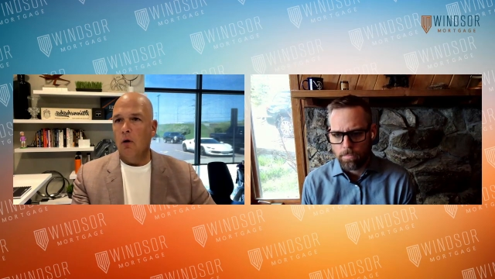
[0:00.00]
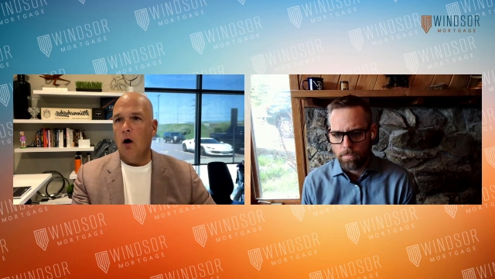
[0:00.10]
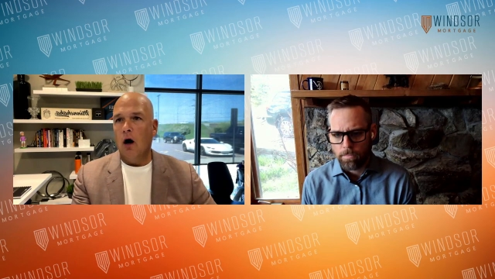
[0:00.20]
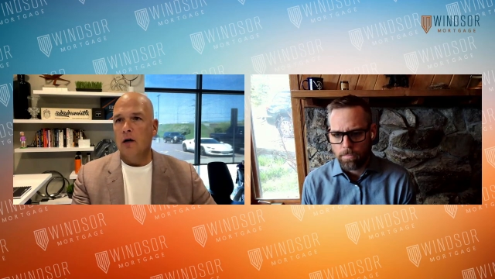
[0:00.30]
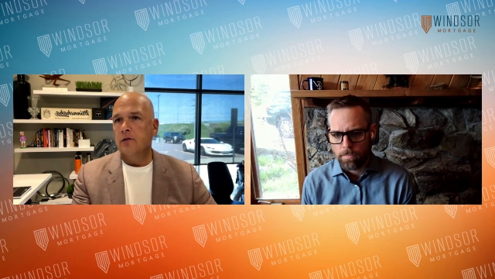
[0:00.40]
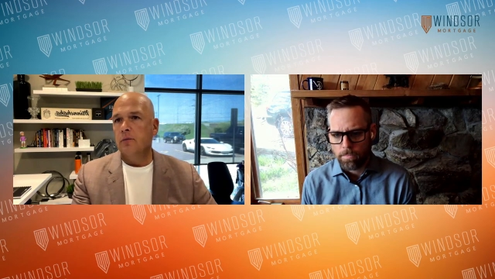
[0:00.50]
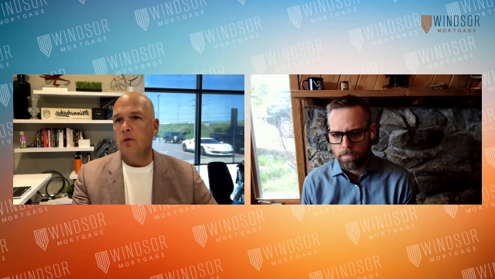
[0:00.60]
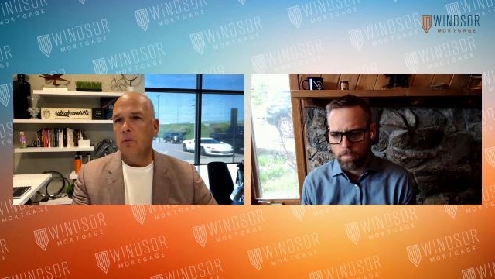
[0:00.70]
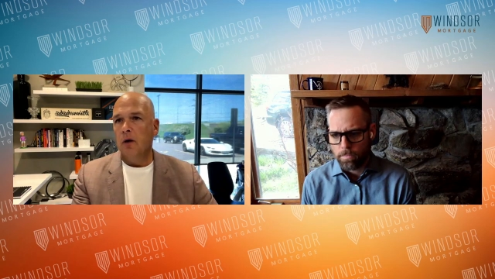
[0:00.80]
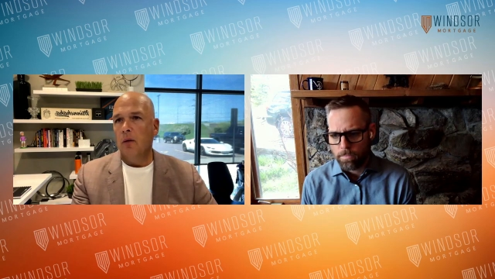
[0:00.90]
Speaker 1: awesome
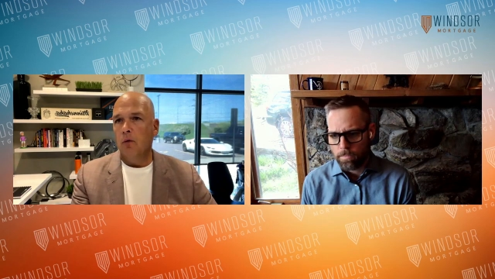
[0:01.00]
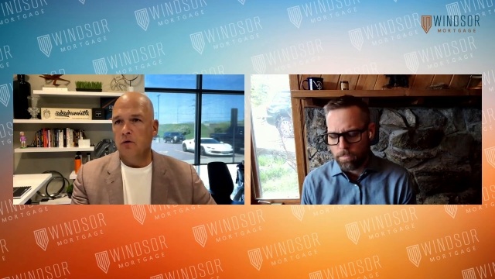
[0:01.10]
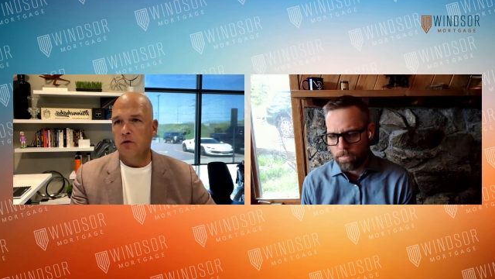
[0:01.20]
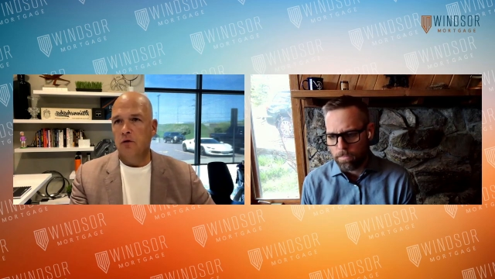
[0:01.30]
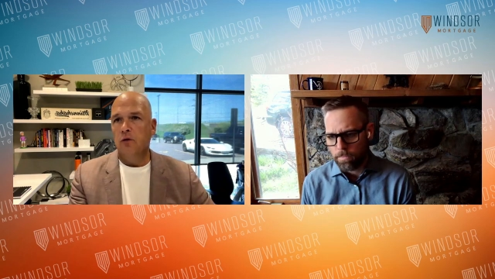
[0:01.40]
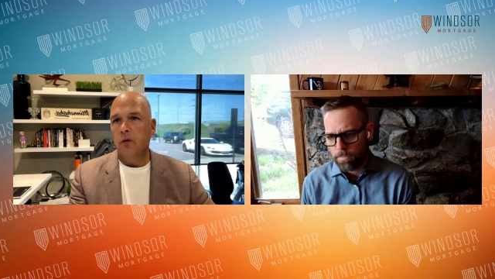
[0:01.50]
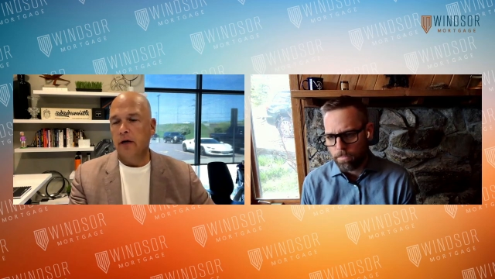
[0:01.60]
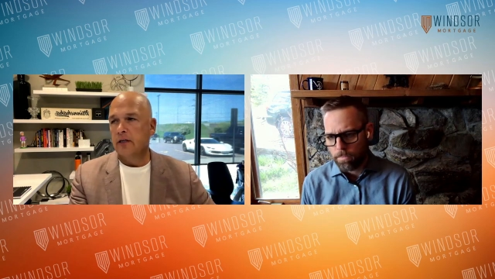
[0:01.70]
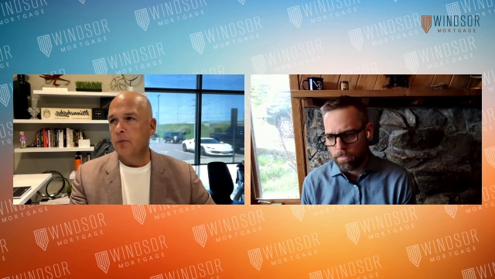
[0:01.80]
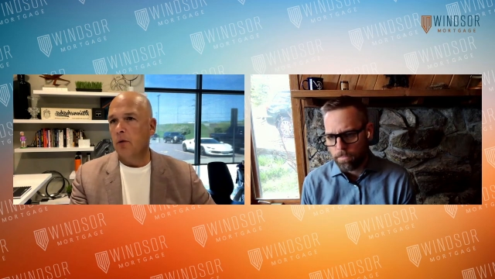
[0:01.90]
to be able to
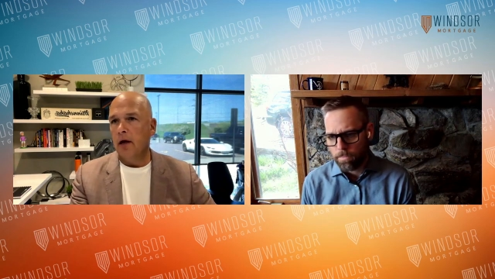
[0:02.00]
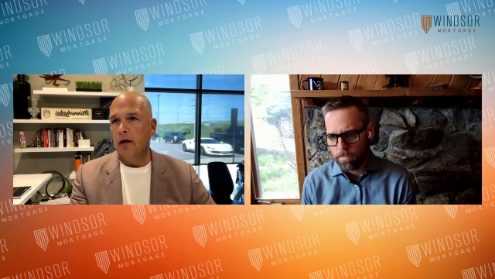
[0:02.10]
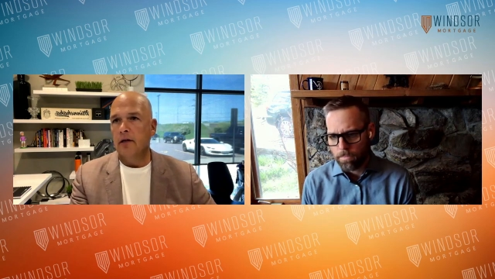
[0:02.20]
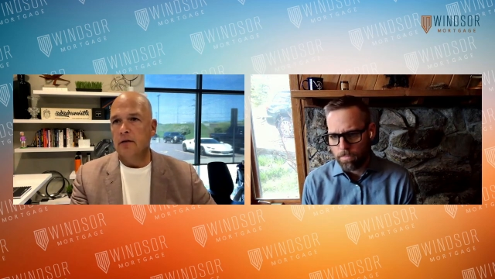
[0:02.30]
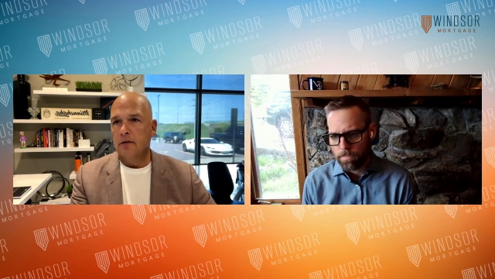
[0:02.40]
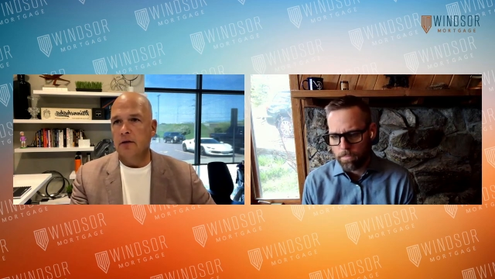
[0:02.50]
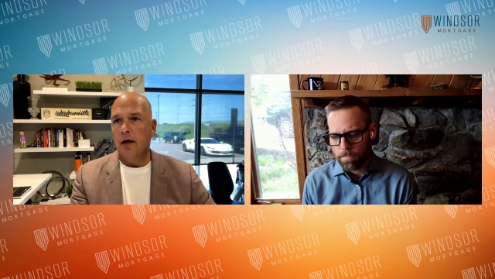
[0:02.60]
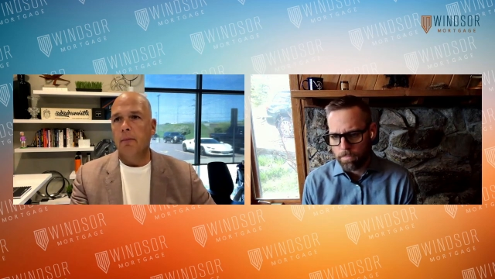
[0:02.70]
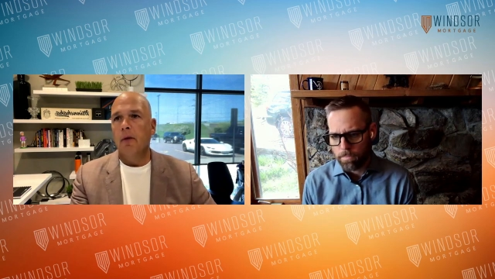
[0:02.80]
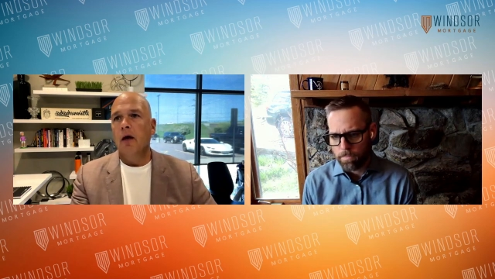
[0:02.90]
explain is is
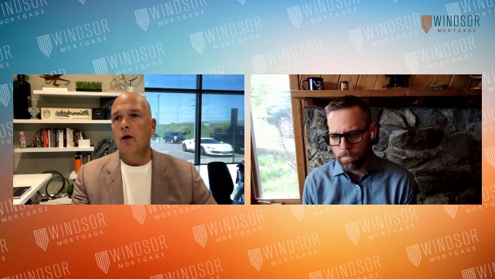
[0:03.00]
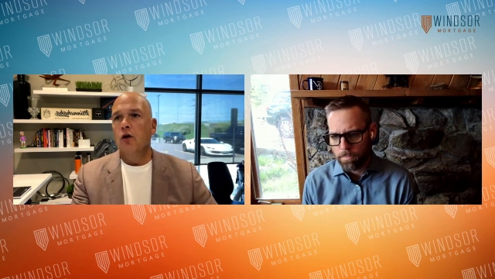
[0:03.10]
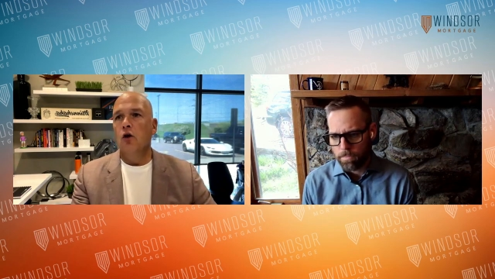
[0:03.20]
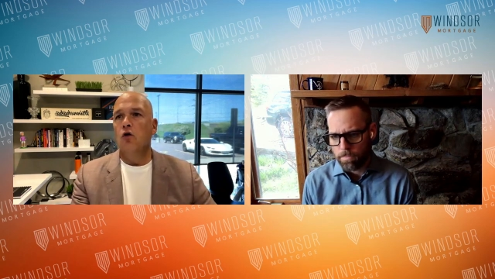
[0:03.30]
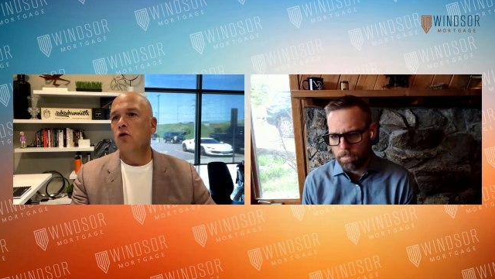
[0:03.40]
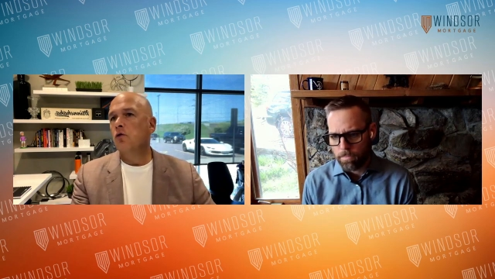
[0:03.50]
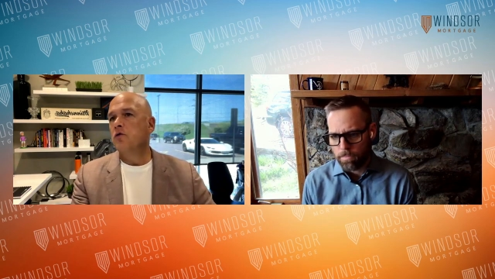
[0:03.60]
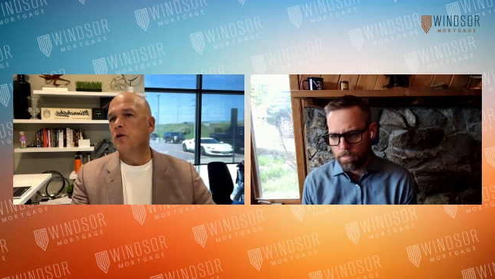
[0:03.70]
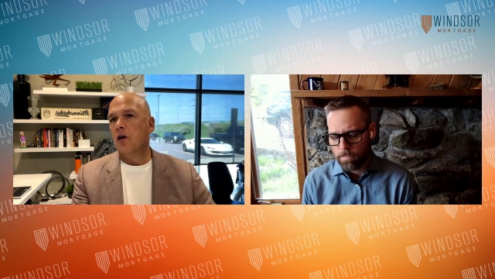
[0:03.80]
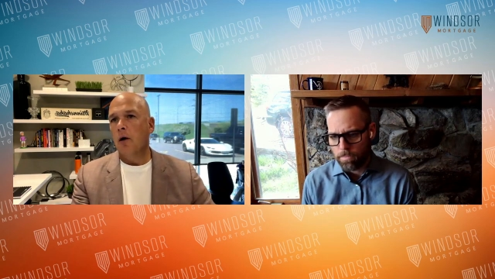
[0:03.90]
that you know you
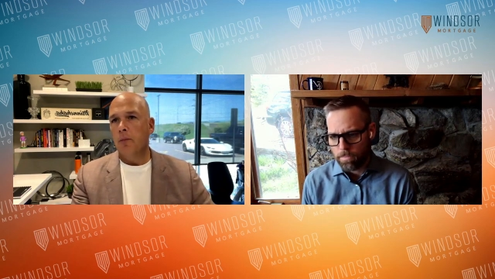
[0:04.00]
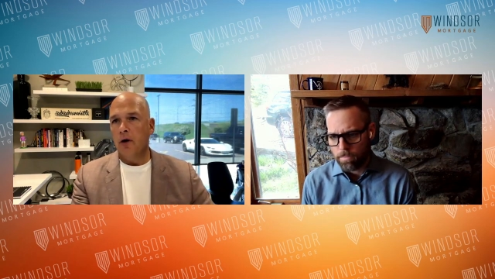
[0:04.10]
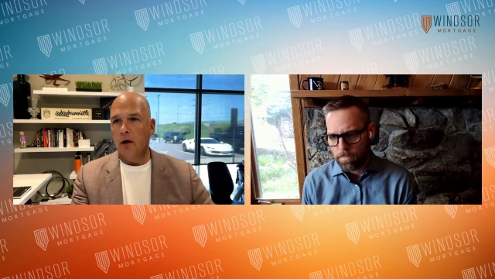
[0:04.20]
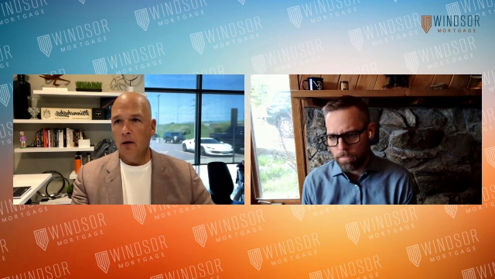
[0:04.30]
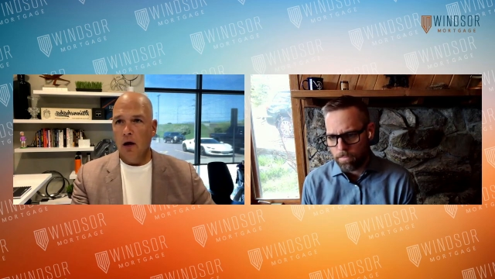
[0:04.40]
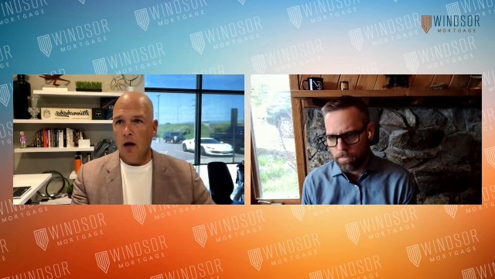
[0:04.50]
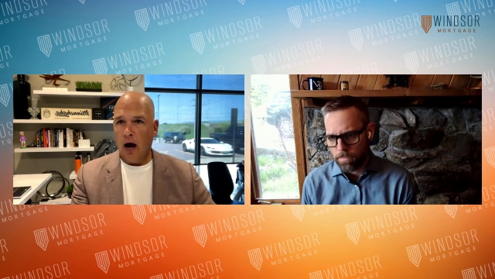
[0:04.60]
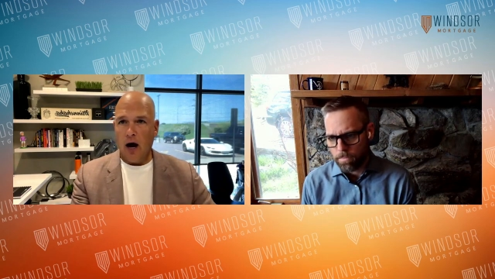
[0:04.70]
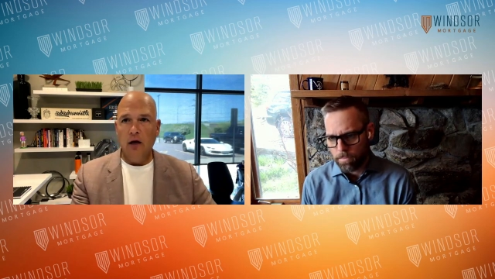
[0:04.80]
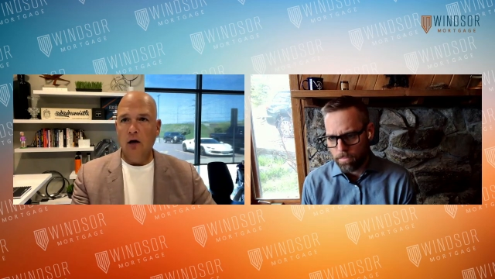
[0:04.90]
as a company,
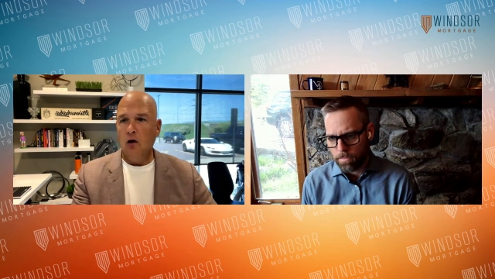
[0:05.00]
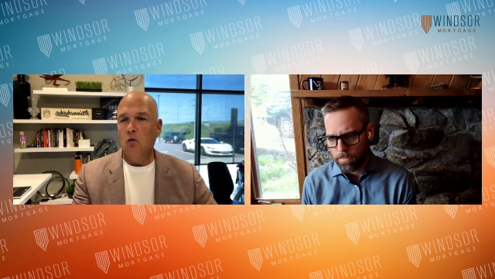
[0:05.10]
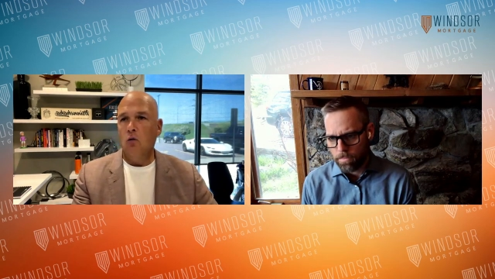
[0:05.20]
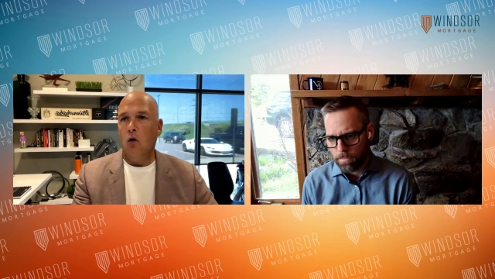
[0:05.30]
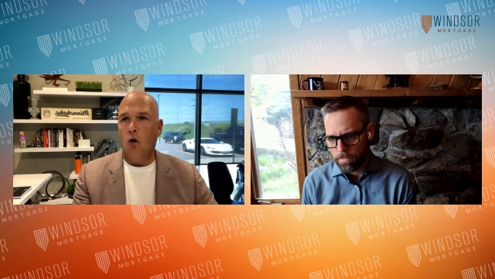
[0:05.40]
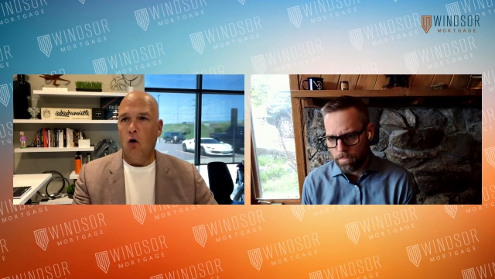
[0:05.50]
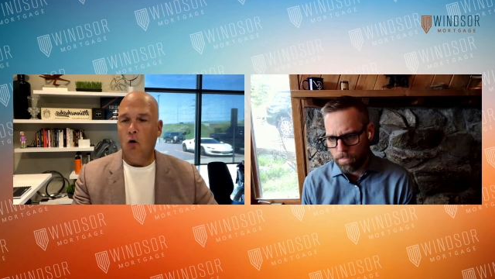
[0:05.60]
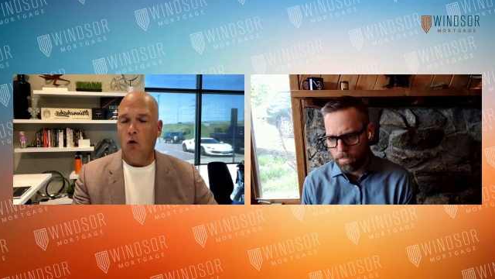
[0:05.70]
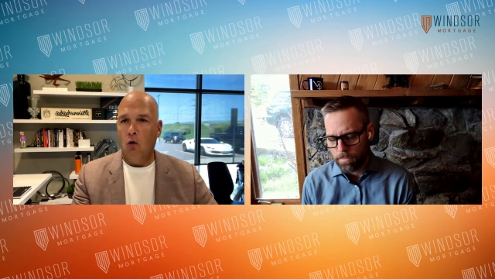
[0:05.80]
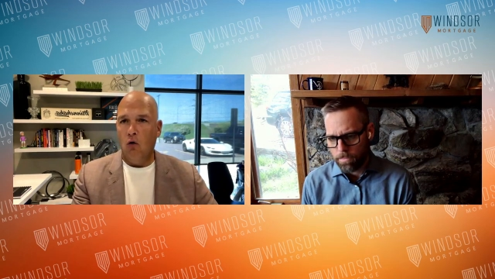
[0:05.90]
how do you
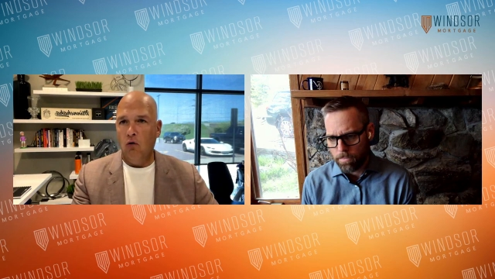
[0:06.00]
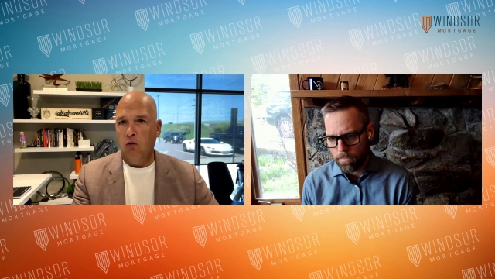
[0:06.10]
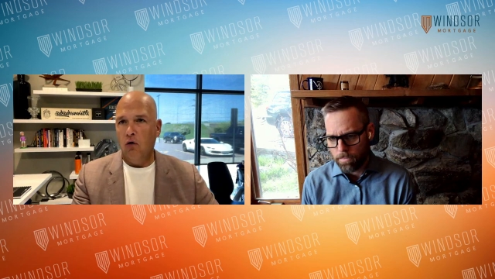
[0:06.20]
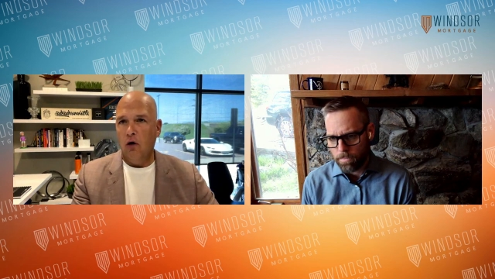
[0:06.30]
hold